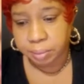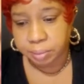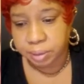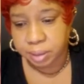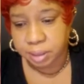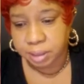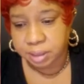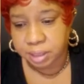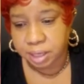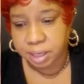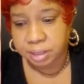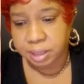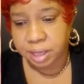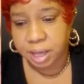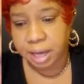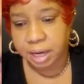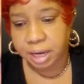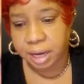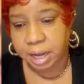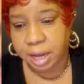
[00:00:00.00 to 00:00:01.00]
It says the
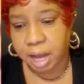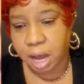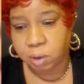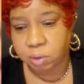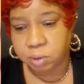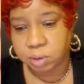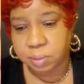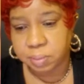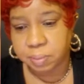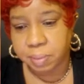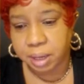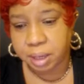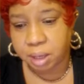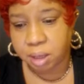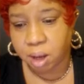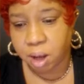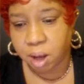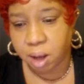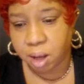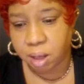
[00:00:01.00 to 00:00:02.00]
LA County
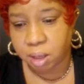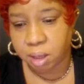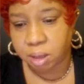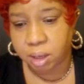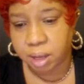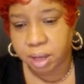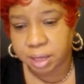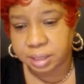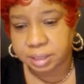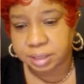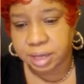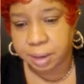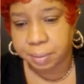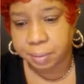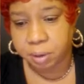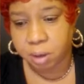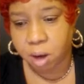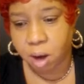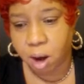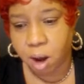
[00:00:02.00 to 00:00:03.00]
Medical
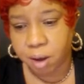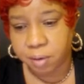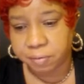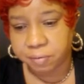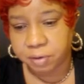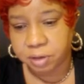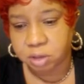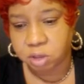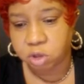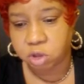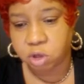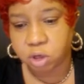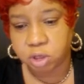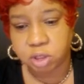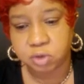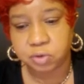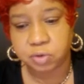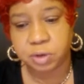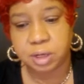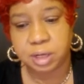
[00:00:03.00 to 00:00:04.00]
Examiner Office
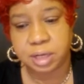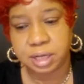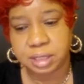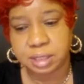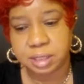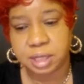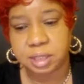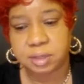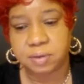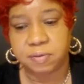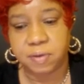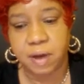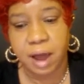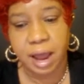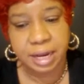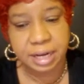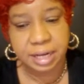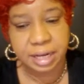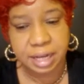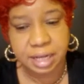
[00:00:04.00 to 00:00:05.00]
just released its
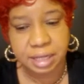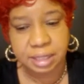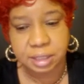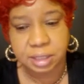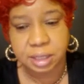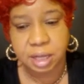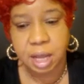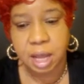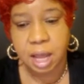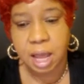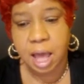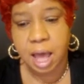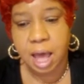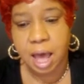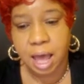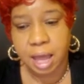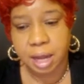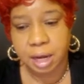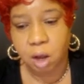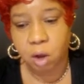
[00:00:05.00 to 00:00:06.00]
findings,
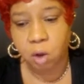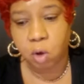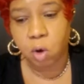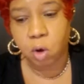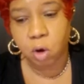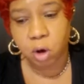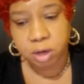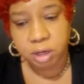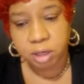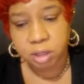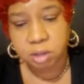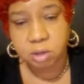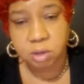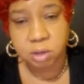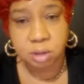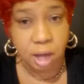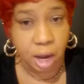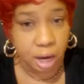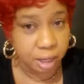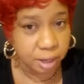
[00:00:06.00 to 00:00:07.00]
and according to
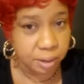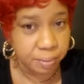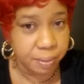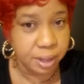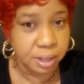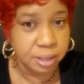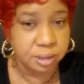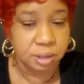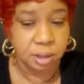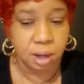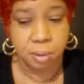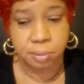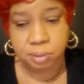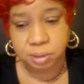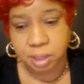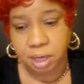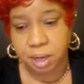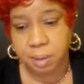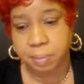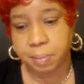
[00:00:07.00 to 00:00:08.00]
documents
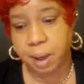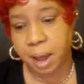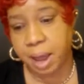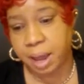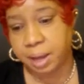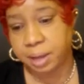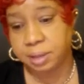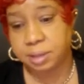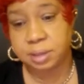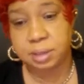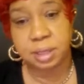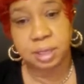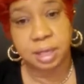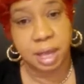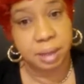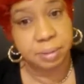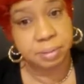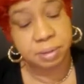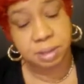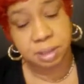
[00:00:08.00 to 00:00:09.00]
obtained by
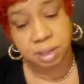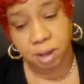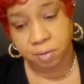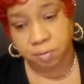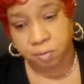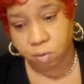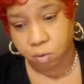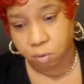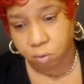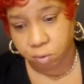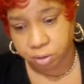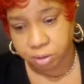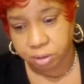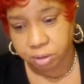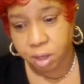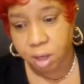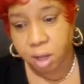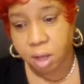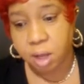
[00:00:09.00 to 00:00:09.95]
TMZ, of course,